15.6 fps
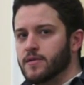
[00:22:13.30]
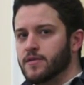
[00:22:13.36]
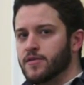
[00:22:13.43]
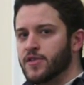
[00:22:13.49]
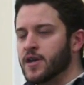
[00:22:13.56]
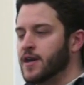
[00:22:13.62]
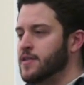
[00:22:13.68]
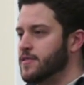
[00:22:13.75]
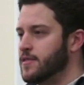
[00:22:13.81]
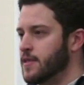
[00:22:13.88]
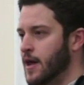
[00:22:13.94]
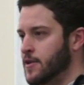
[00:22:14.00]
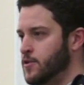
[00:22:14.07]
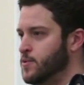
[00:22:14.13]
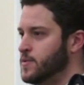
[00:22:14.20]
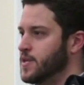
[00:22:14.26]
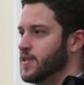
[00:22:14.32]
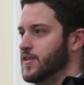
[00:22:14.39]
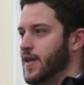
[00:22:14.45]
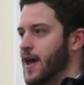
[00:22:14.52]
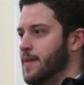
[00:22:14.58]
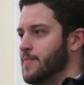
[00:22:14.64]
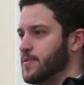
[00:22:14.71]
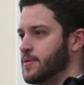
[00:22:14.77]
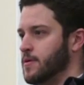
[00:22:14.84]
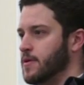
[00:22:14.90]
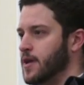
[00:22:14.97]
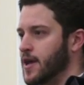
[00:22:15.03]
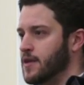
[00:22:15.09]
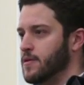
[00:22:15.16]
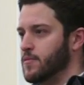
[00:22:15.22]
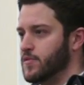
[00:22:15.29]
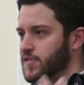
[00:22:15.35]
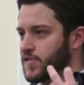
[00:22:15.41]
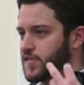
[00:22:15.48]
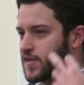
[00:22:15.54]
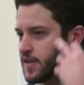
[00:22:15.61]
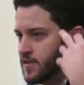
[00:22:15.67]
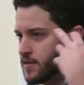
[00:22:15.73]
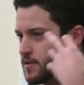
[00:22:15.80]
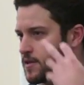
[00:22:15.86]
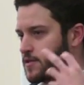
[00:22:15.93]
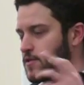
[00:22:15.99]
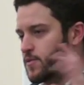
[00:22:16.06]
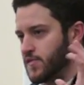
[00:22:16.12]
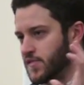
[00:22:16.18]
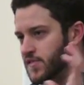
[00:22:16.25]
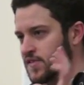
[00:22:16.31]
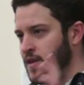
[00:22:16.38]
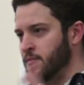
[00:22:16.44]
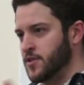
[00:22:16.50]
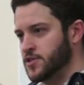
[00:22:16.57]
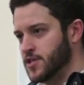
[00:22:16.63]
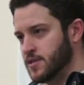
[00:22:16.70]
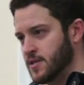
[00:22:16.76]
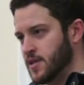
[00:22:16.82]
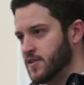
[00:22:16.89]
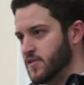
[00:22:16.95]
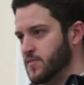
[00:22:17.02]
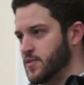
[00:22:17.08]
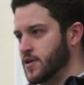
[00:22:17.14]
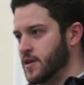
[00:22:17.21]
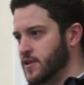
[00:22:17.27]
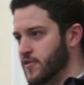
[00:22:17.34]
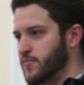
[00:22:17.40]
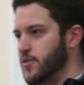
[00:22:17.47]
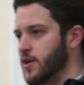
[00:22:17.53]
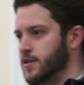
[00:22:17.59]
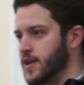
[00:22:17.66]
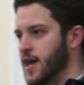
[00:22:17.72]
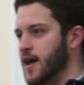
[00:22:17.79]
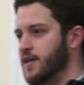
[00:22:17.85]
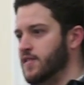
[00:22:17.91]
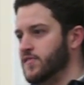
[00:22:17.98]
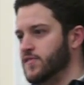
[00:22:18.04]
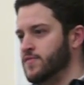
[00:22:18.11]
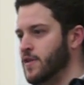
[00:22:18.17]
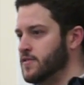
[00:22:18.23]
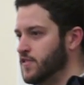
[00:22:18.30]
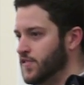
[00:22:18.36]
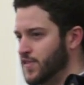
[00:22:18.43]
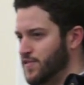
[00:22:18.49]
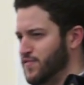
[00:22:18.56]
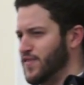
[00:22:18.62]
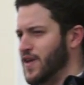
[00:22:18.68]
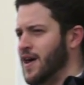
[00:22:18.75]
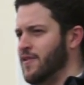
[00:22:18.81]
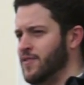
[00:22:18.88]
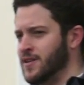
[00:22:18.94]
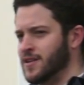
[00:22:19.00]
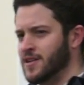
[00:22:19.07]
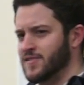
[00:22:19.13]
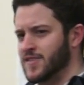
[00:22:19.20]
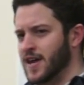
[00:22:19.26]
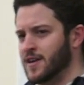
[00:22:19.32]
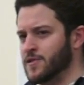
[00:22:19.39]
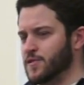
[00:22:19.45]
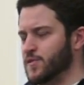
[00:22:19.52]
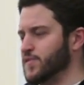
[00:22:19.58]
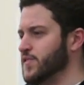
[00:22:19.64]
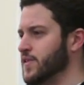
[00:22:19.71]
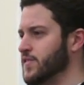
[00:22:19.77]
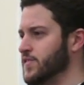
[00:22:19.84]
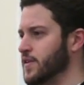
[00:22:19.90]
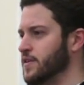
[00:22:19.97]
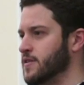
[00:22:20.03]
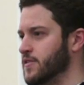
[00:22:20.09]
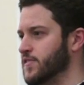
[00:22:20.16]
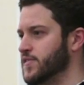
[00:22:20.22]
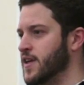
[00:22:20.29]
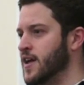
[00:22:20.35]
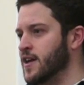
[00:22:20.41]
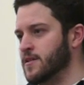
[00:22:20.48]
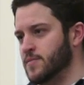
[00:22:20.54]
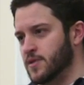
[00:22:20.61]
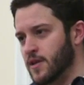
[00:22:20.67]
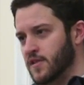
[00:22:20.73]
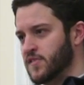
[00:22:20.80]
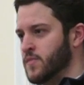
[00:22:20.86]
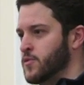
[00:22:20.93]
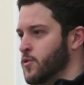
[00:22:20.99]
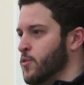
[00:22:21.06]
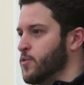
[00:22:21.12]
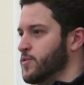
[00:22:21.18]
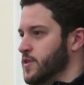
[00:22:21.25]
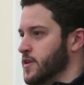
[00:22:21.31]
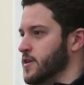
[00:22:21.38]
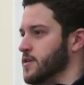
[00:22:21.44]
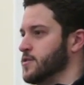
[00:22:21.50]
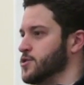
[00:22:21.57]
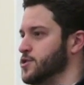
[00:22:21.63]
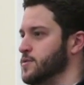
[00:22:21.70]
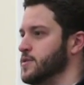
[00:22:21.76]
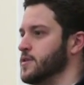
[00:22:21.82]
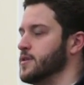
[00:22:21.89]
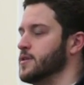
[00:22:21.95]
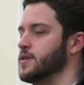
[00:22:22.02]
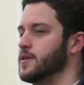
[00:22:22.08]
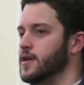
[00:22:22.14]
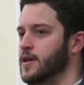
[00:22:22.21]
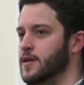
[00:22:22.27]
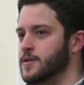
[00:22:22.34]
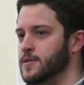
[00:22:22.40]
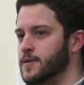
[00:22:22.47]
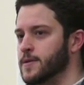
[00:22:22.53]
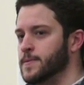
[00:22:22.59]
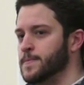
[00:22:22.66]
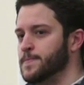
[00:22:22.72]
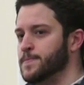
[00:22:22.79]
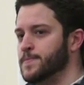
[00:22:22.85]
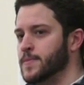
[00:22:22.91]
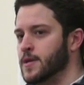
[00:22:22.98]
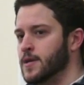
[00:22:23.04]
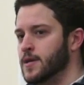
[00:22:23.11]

the thing I, I, knew needed to happen, all I had was this idea, like there was this image that needed to be kind of broadcast, of not just it firing in a technical sense, like on a stand, but like someone holding it and shooting it. And, um,